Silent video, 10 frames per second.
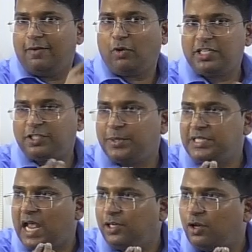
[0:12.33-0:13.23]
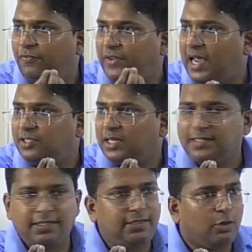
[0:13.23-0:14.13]
What is the specialty of a financial
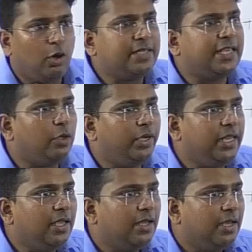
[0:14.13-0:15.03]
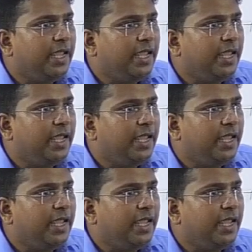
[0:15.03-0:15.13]
asset or a security?